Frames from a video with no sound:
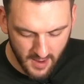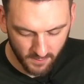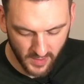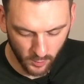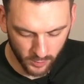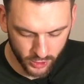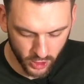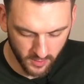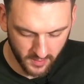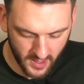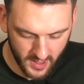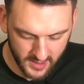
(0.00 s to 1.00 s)
they will
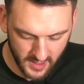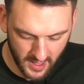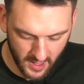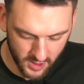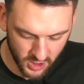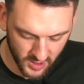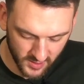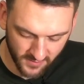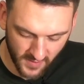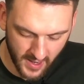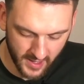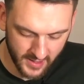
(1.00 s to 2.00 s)
germinate just
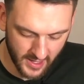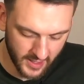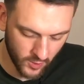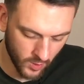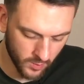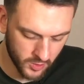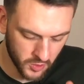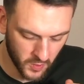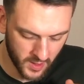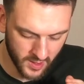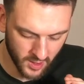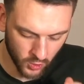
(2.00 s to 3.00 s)
fine anywhere
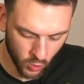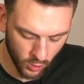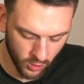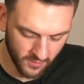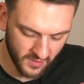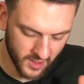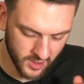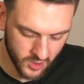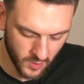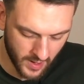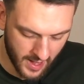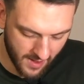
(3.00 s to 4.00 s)
between 1/4 of an inch
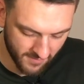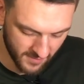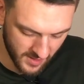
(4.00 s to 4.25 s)
to 1/2 an